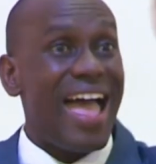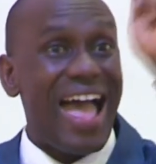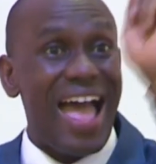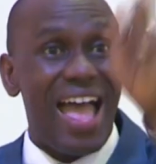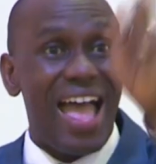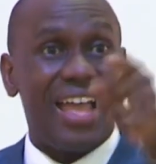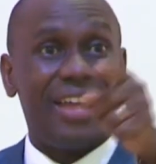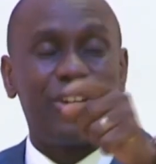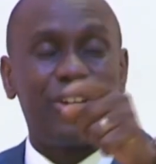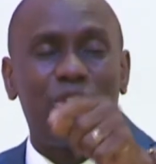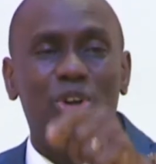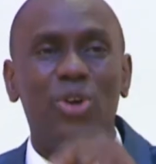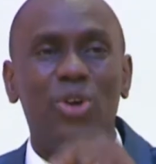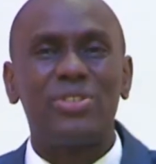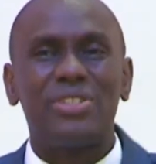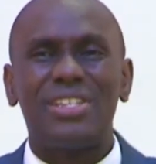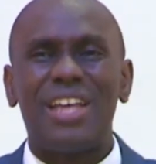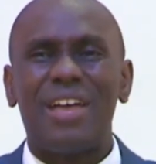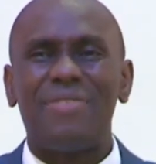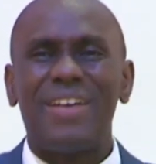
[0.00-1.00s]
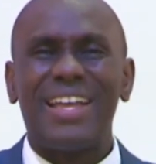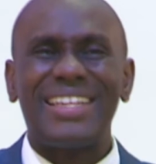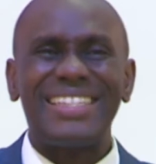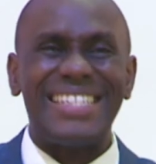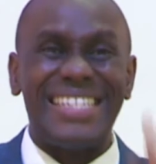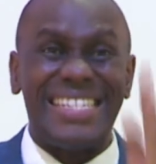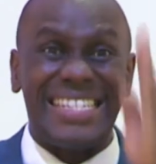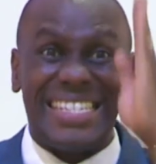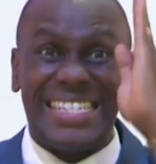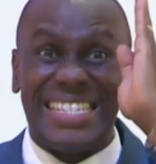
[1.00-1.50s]
and God's servant
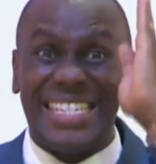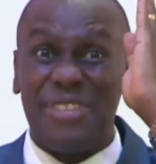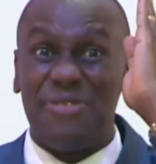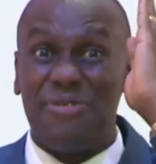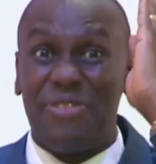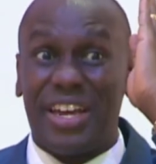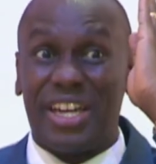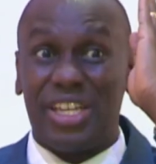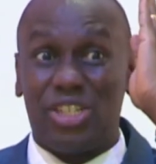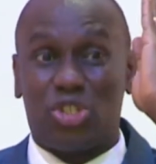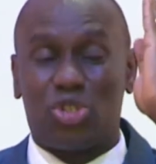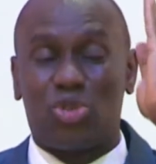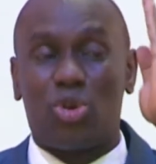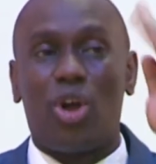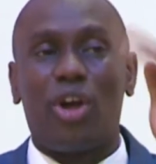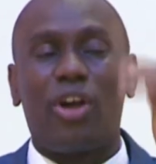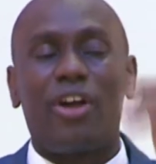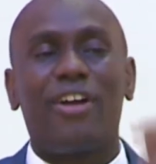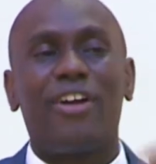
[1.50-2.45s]
is still very strong.